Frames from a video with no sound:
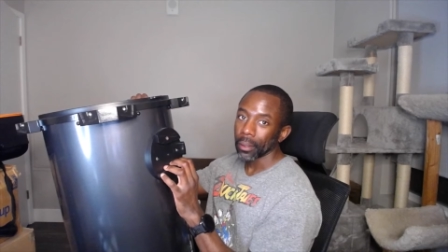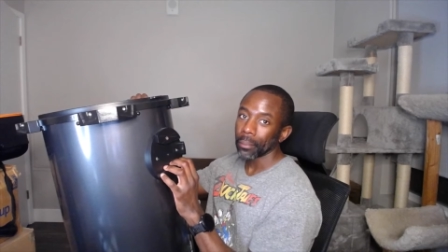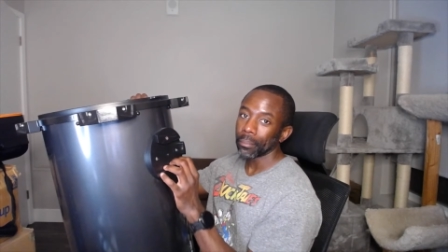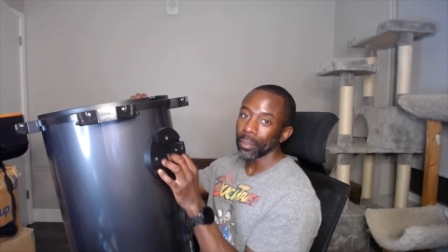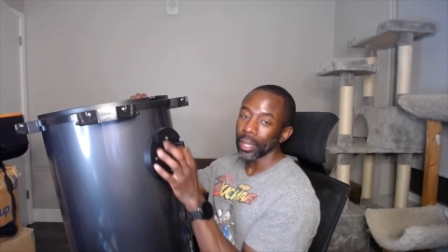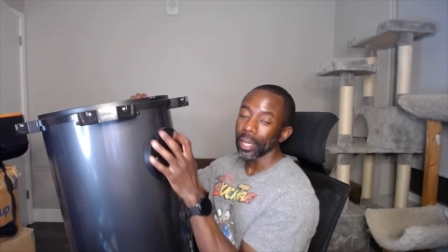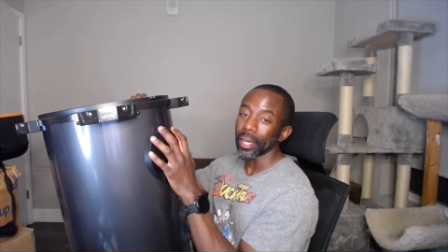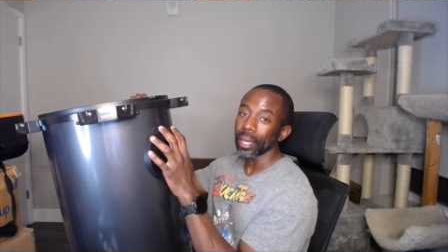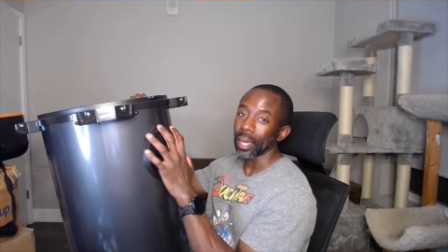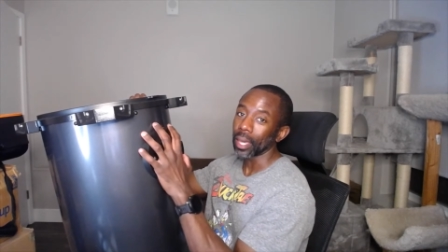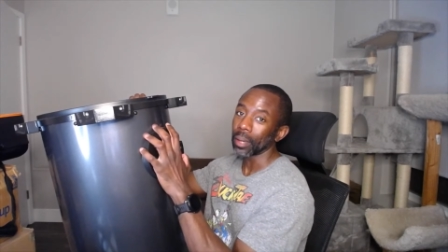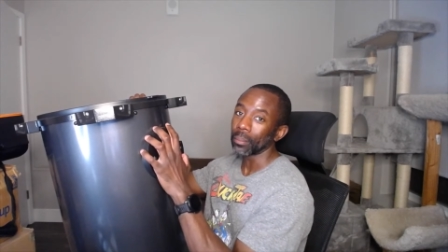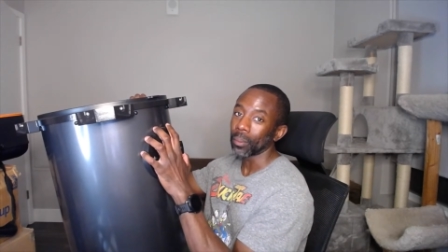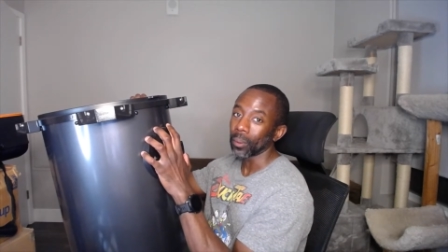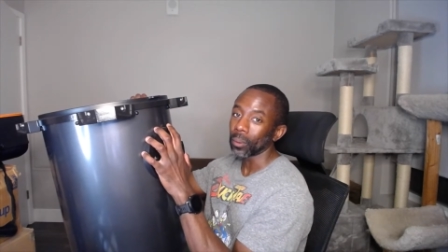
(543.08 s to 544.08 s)
being
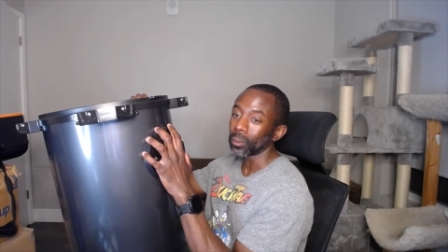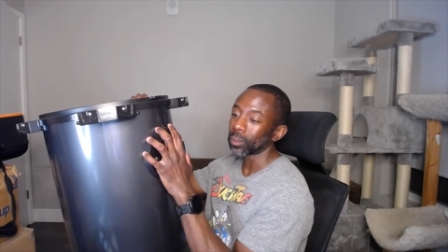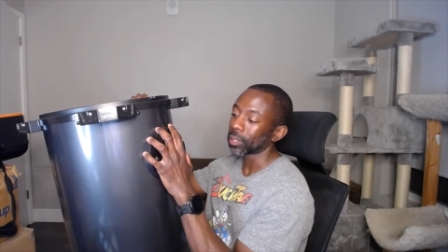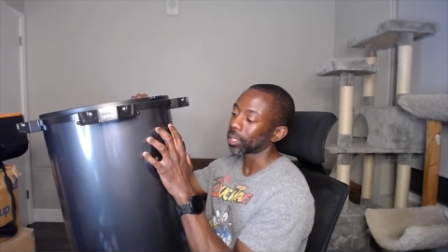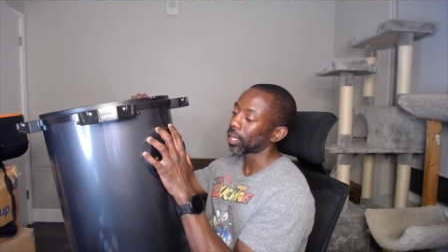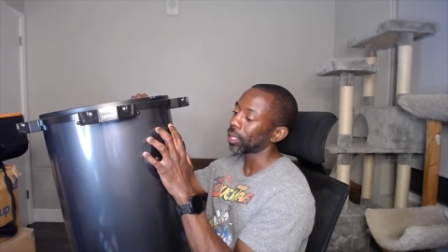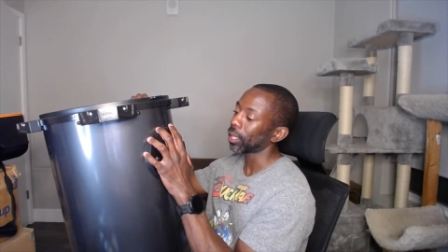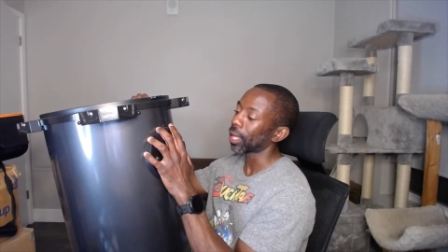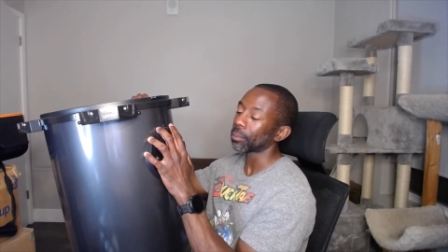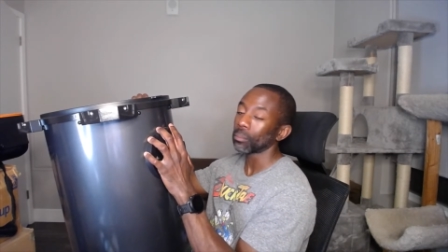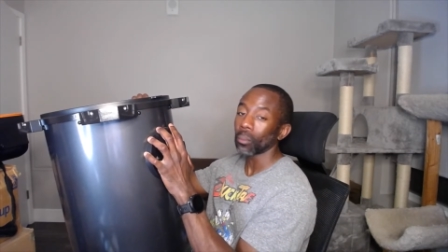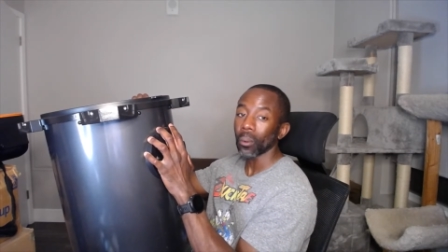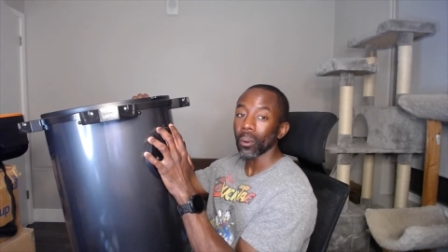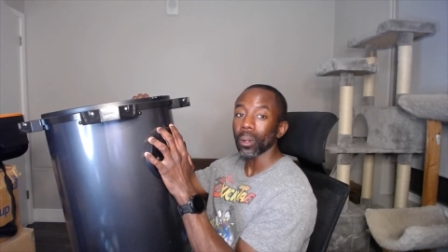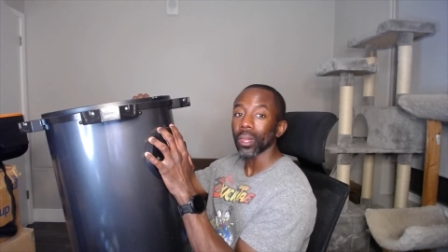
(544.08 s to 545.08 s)
able to collect
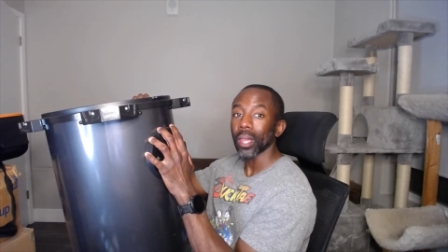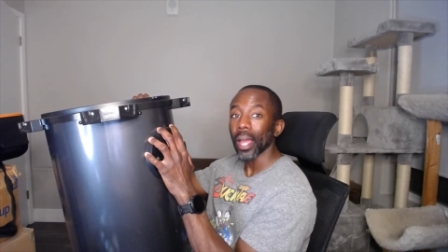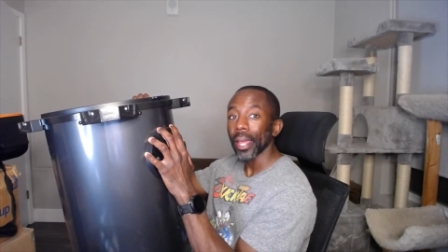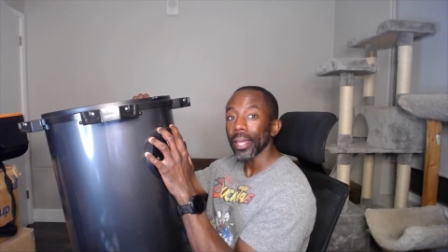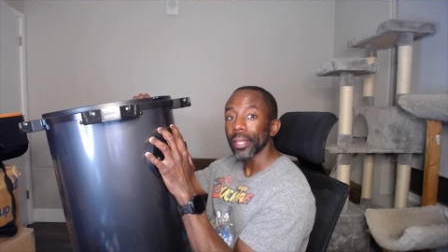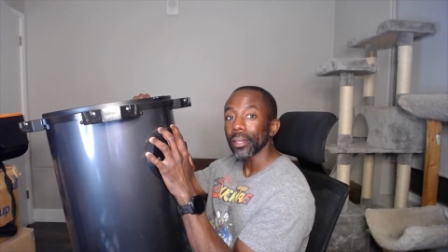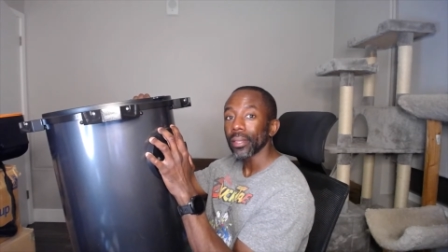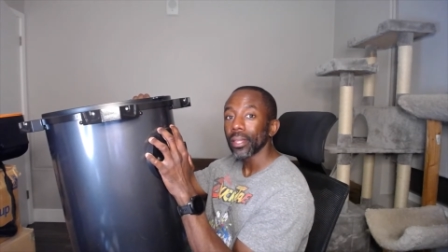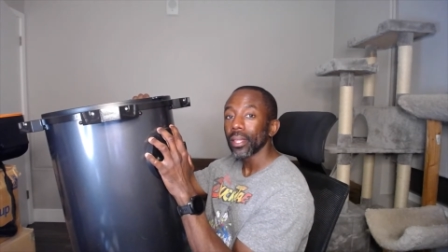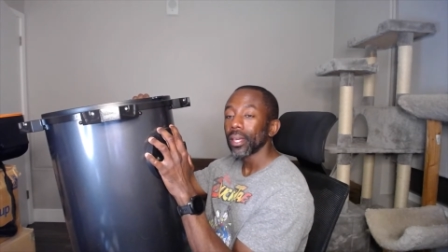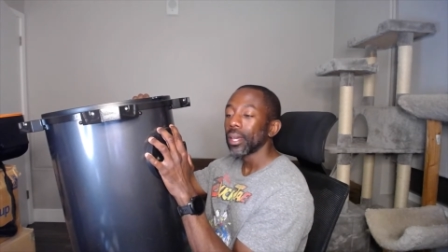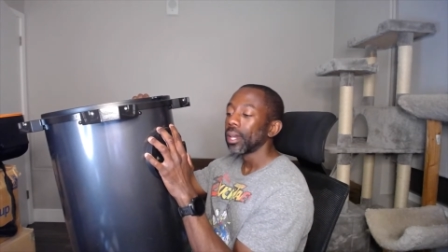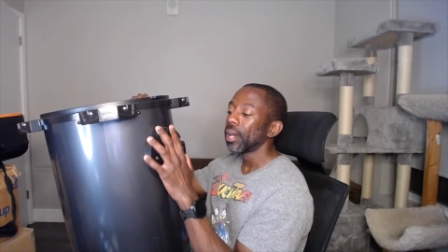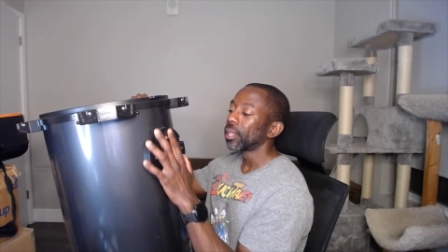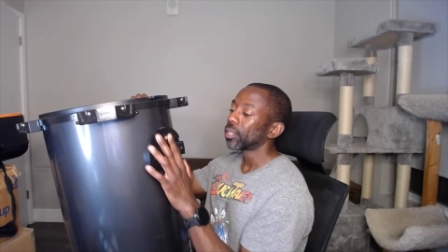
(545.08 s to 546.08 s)
more light,
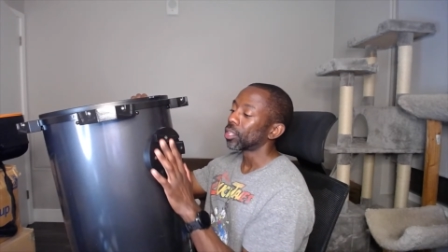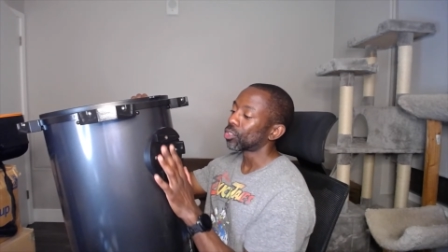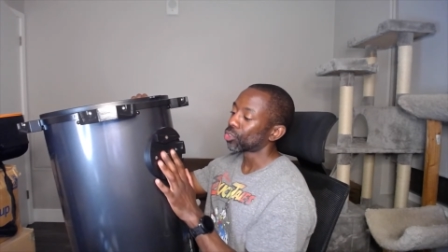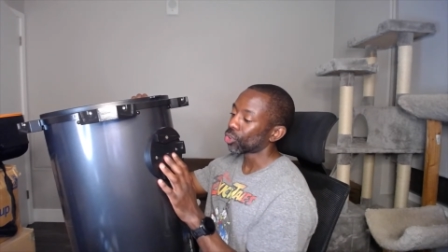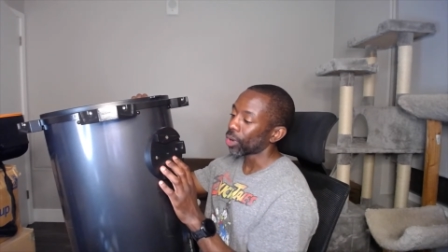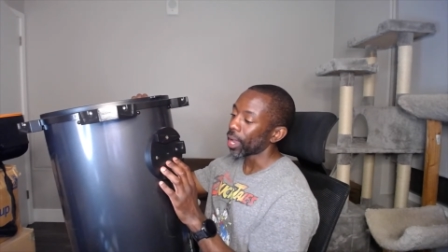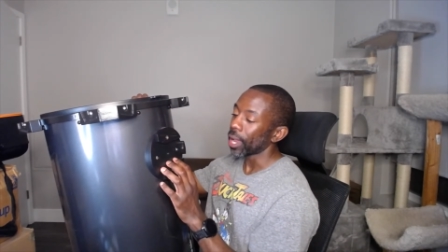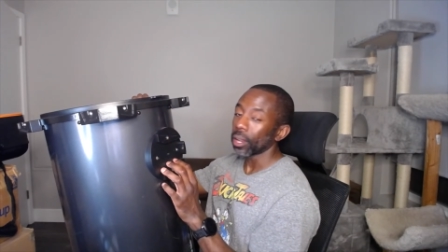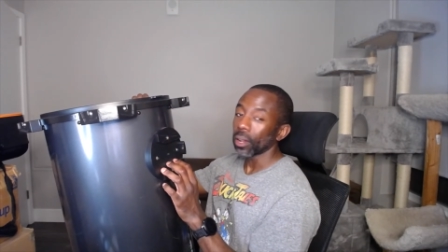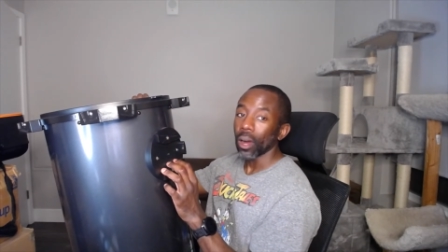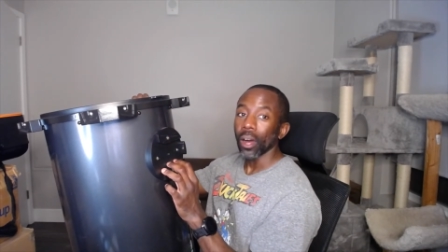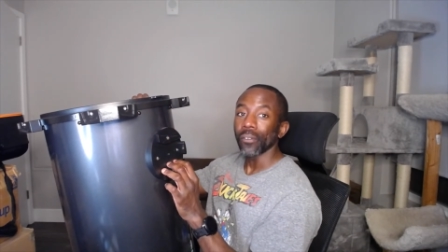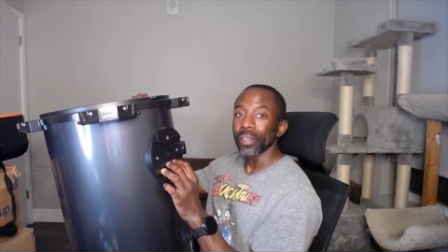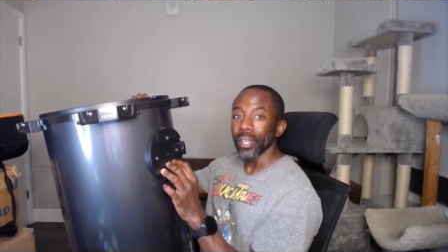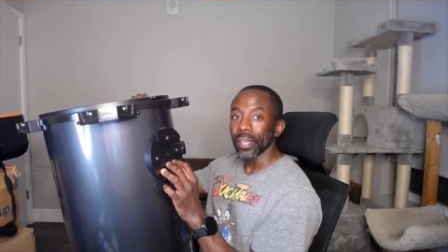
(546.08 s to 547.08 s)
the
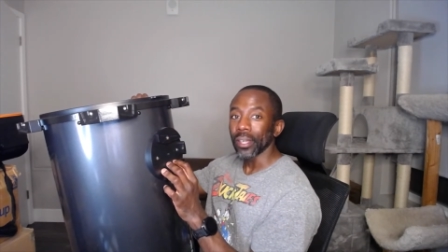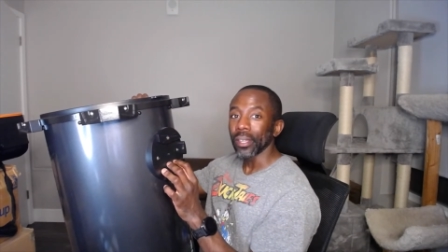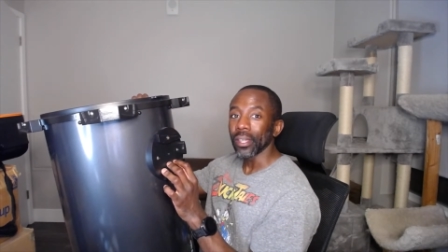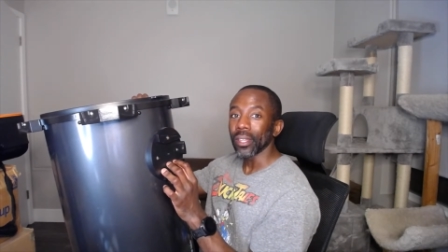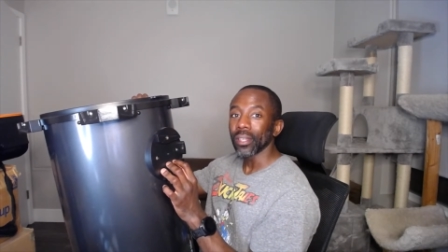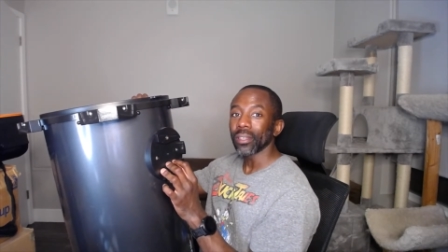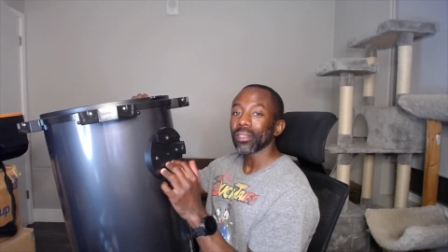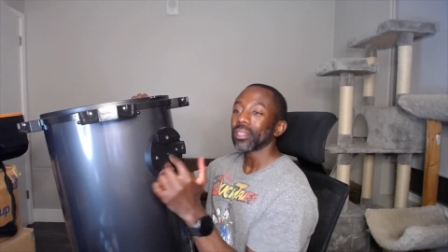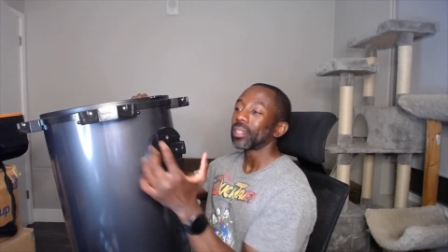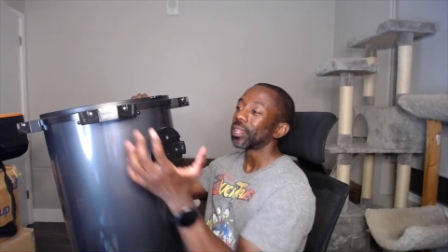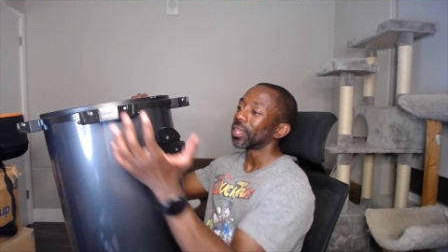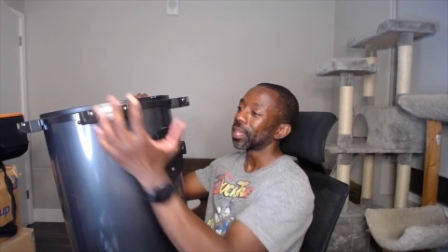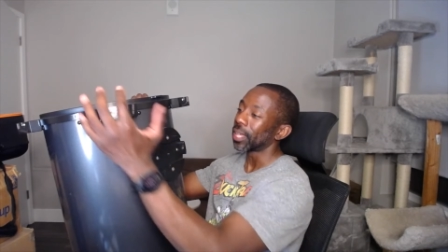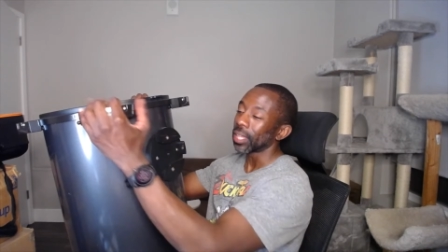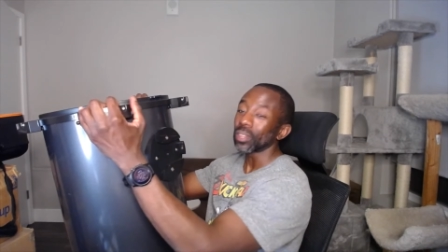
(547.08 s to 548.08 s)
trade-off is
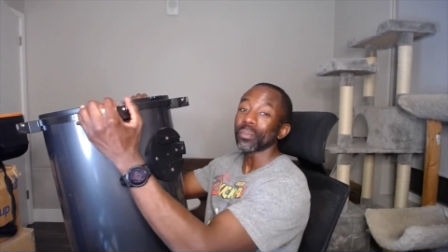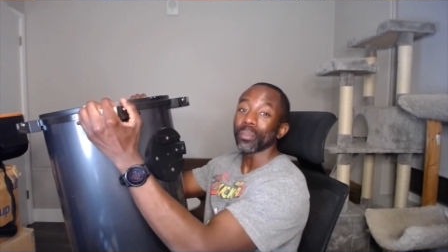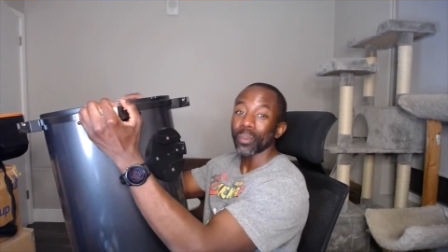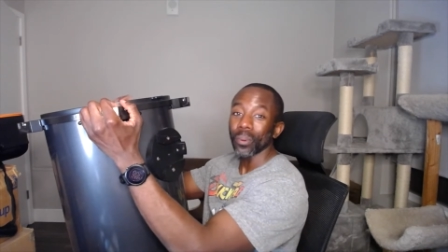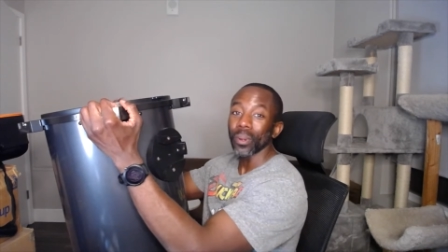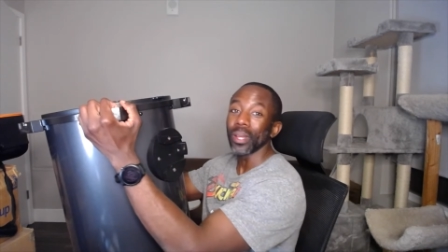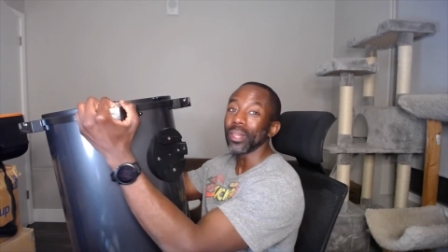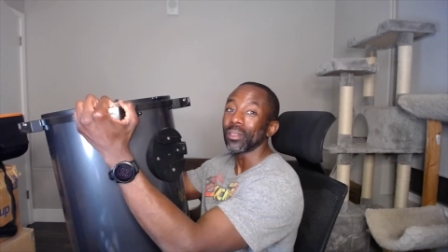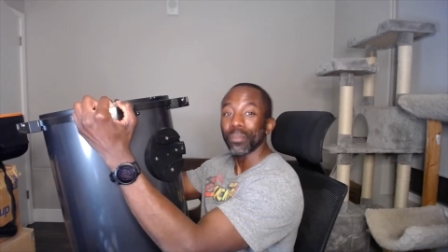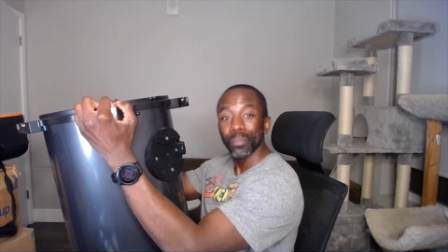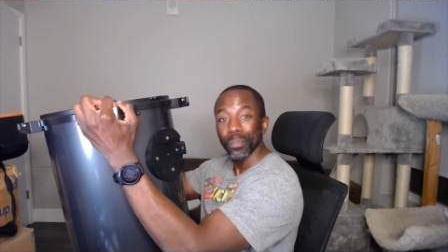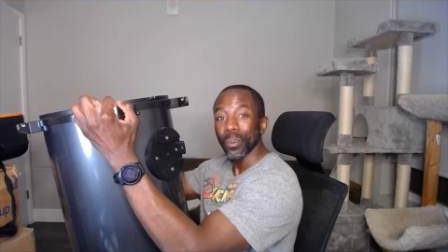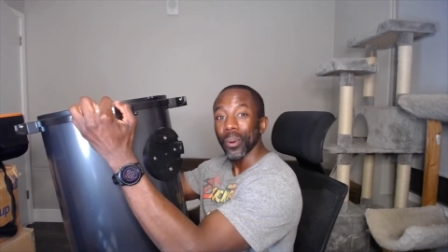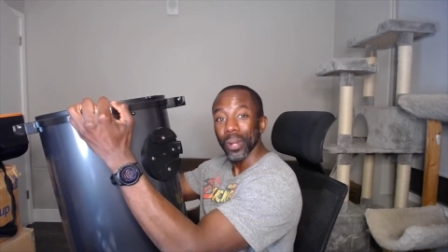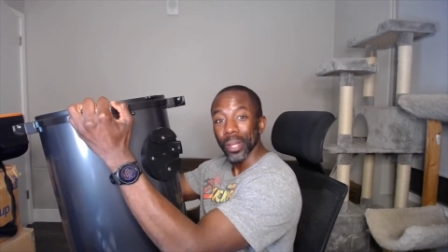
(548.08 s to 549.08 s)
it's
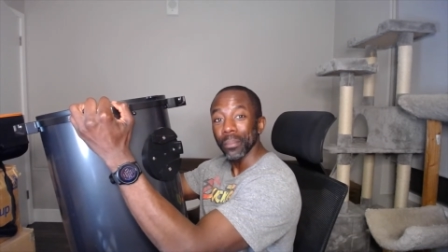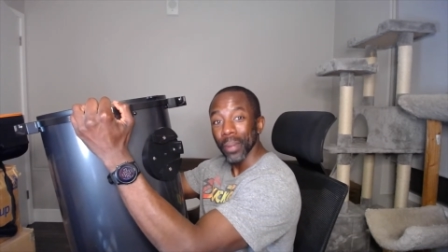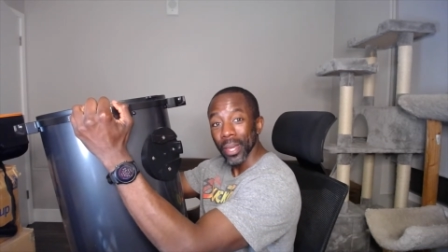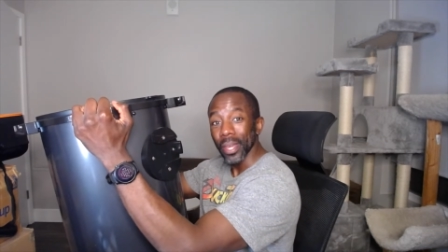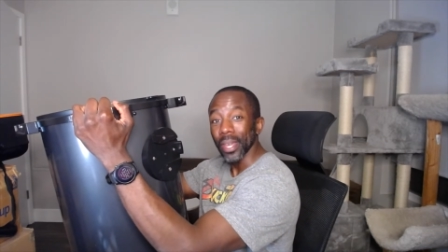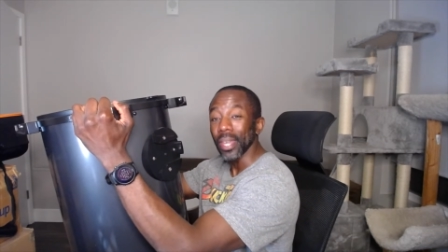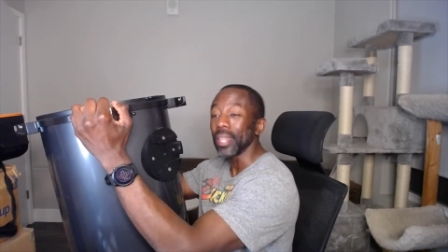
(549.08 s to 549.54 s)
pretty big.